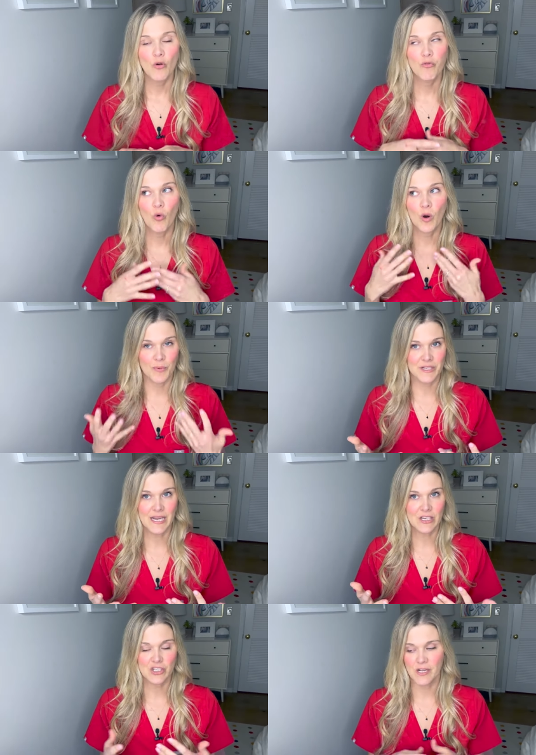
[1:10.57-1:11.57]
for
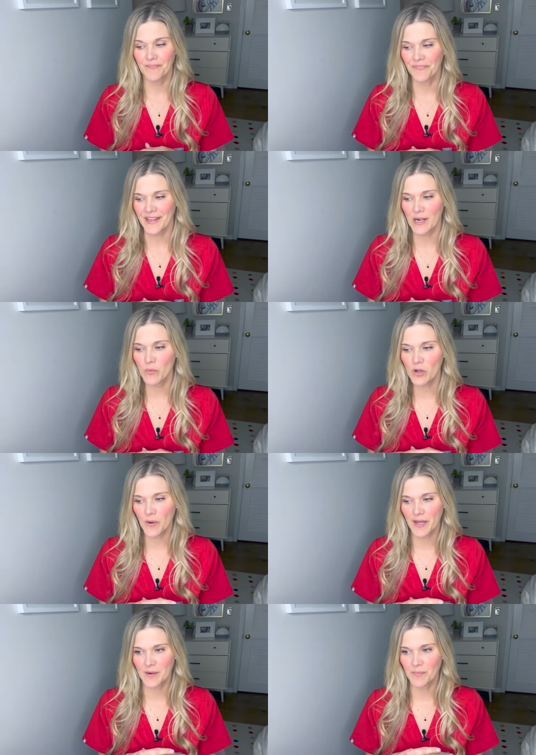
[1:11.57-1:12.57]
protection, and we'll go
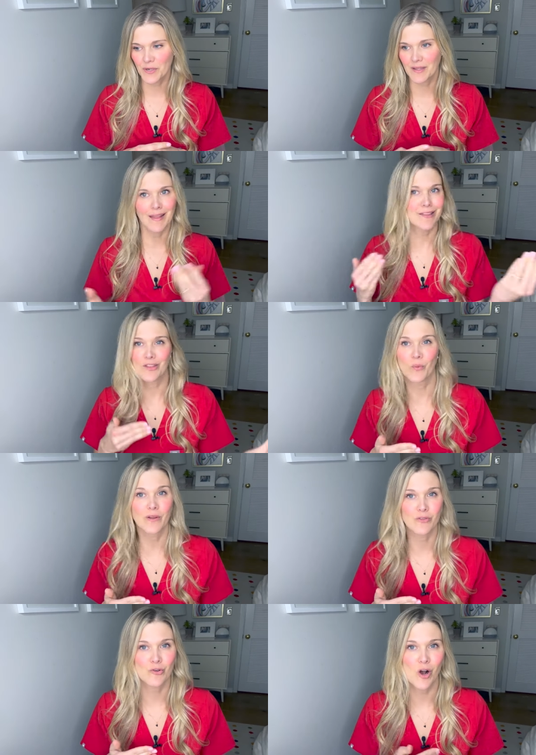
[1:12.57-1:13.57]
ahead and put in like the
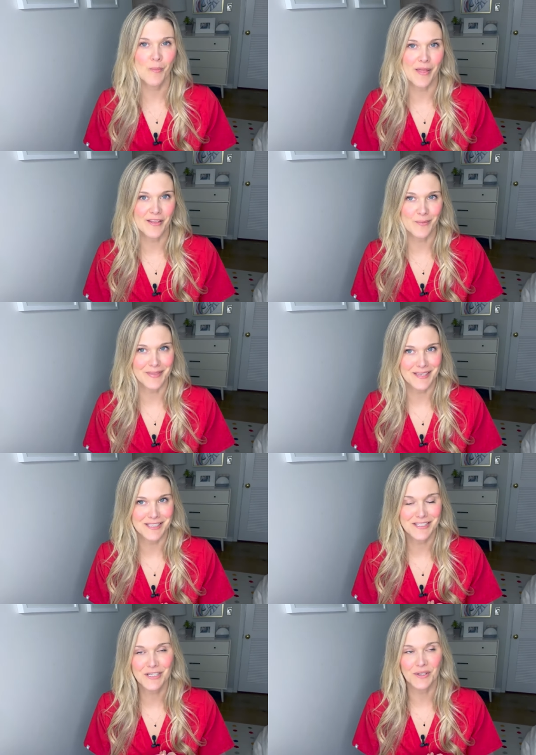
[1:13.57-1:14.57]
withdrawal method with this
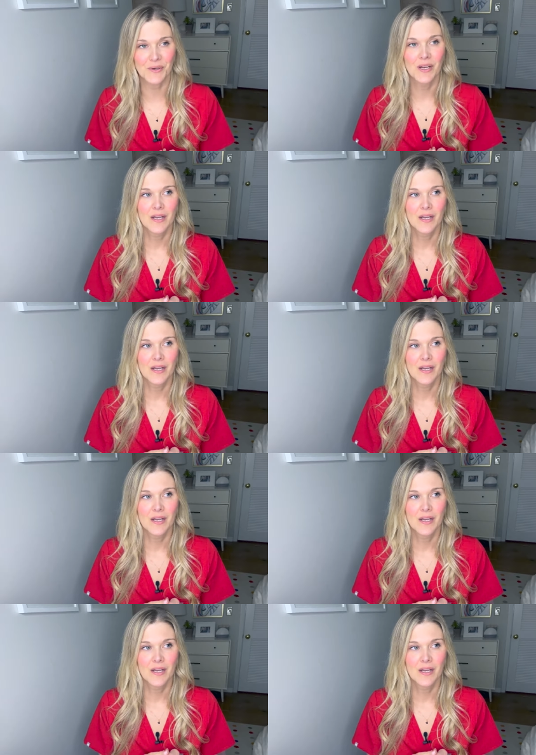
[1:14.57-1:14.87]
too.